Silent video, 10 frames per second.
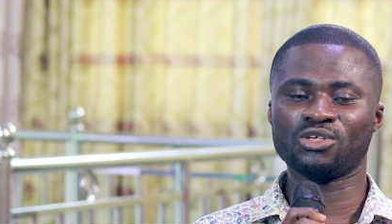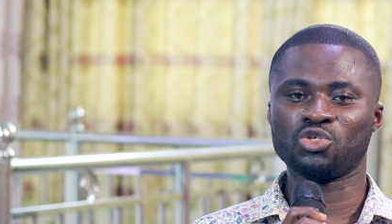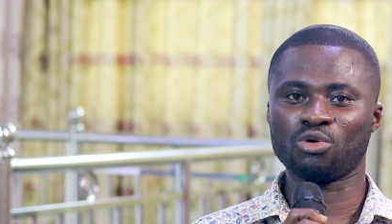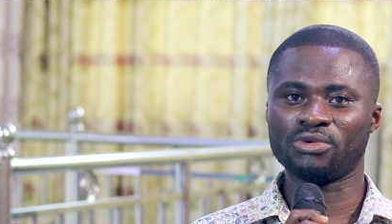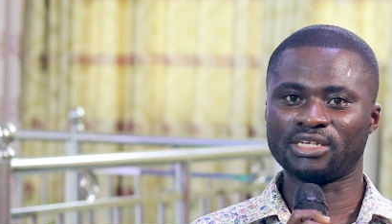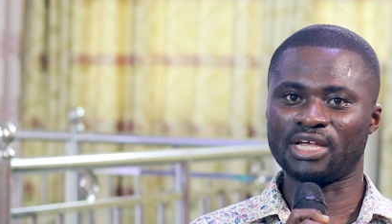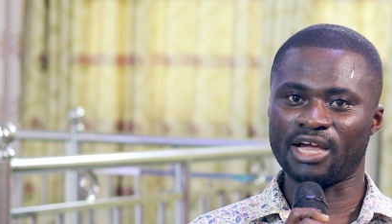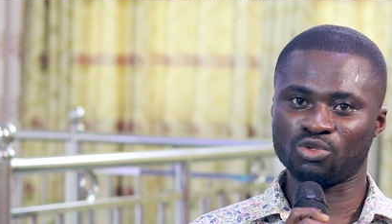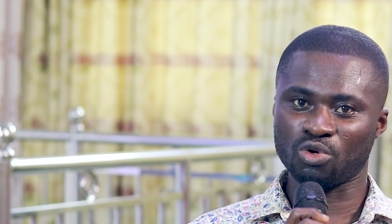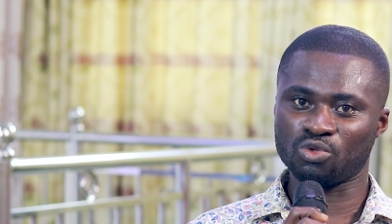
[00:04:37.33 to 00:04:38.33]
job that
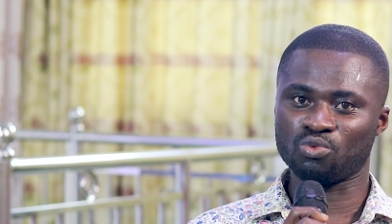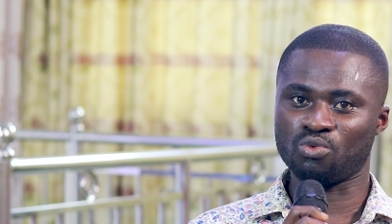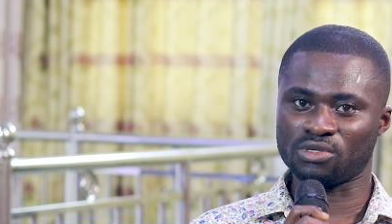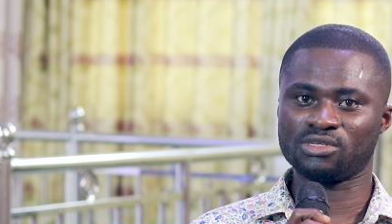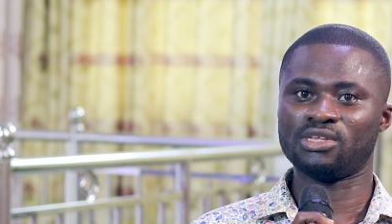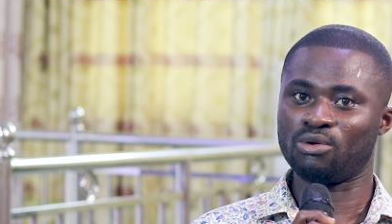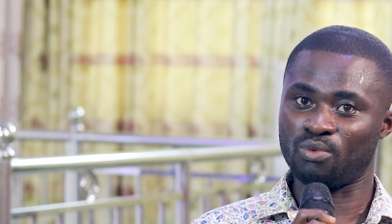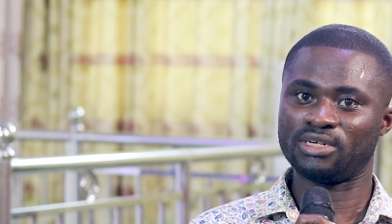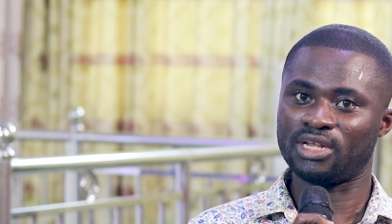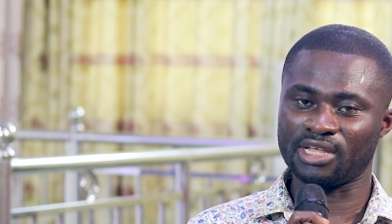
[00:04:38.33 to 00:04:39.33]
I thought was the
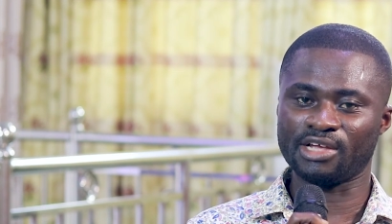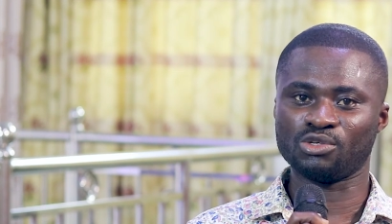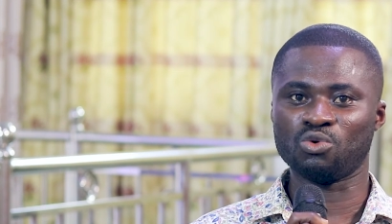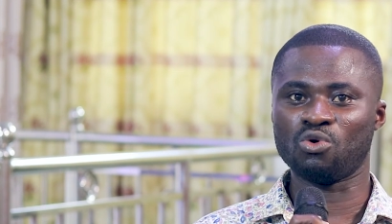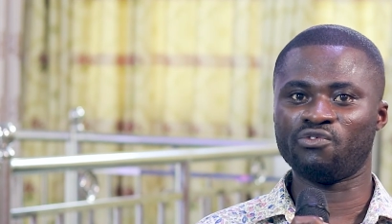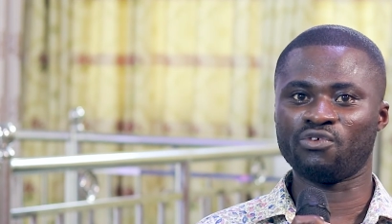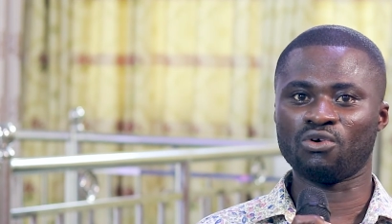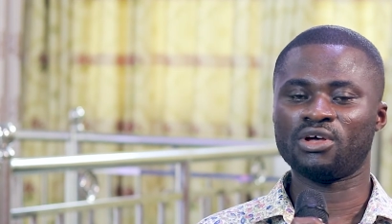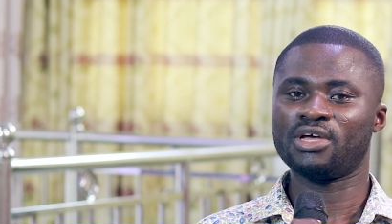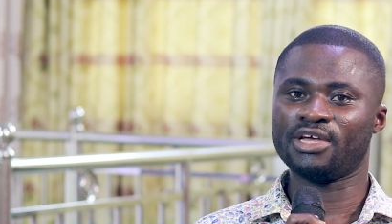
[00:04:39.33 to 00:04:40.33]
one that I should go
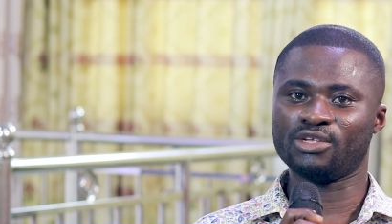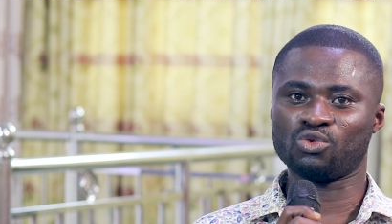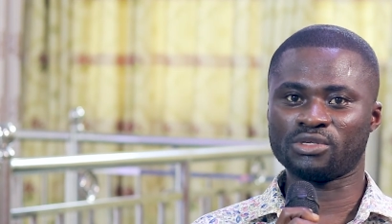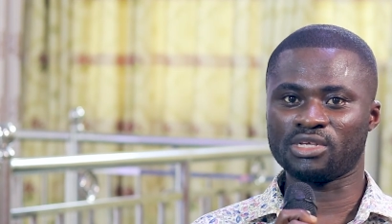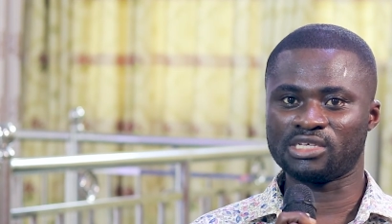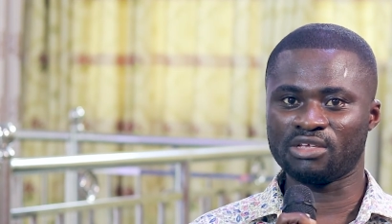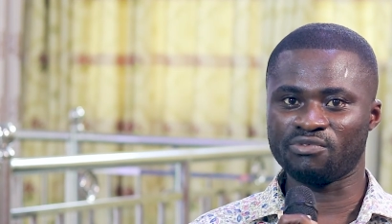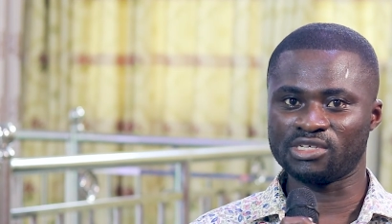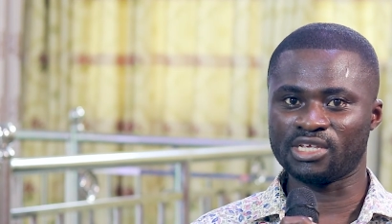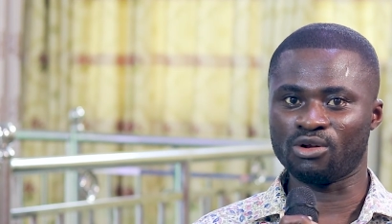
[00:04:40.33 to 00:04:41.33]
for, it was a
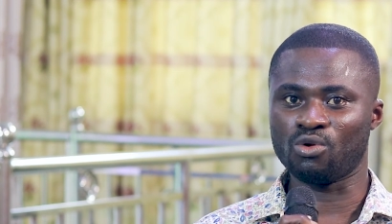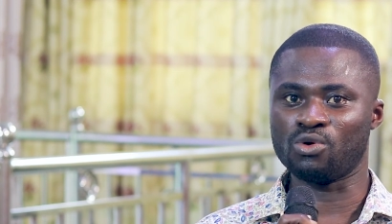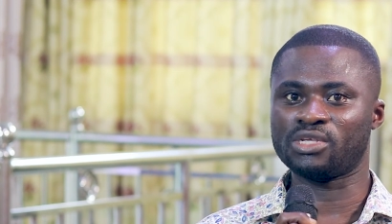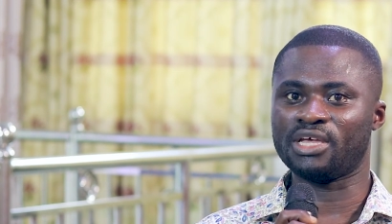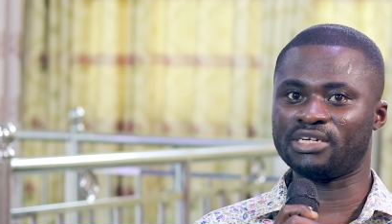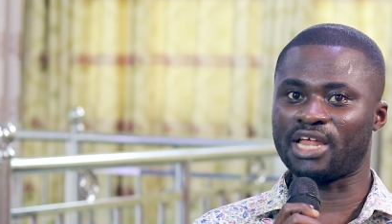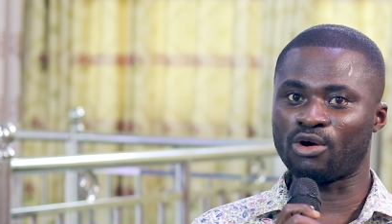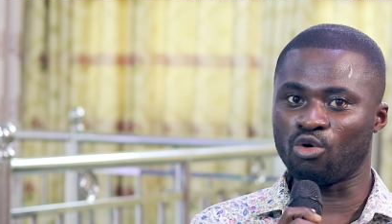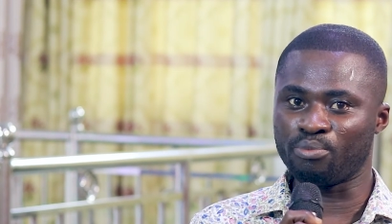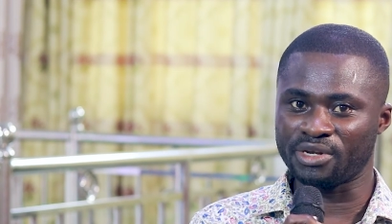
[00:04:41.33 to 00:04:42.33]
savings and loans, and that
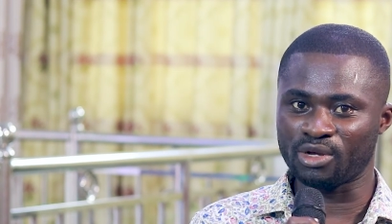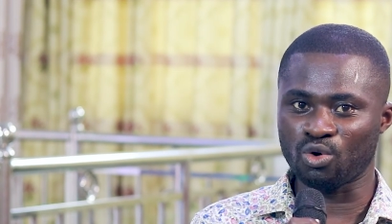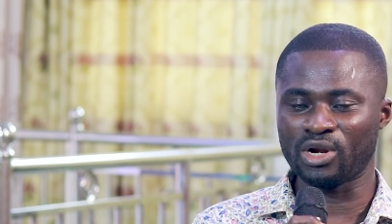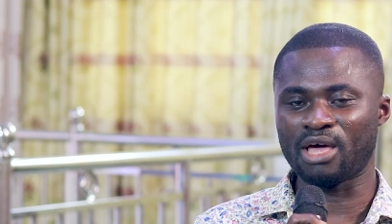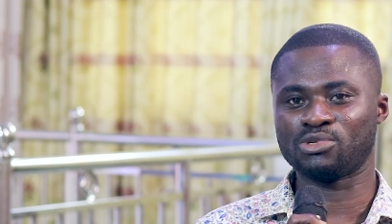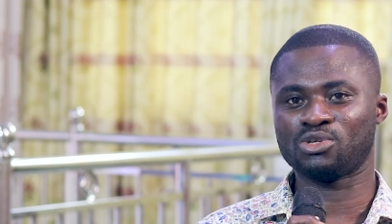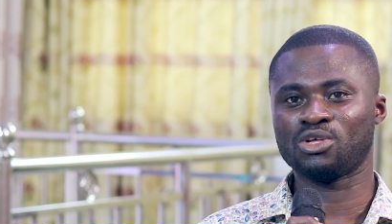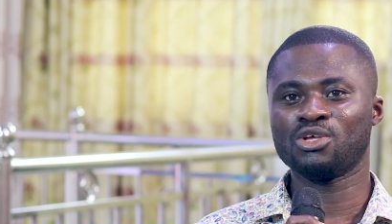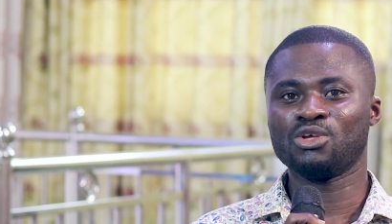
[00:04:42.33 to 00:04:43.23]
company collapsed.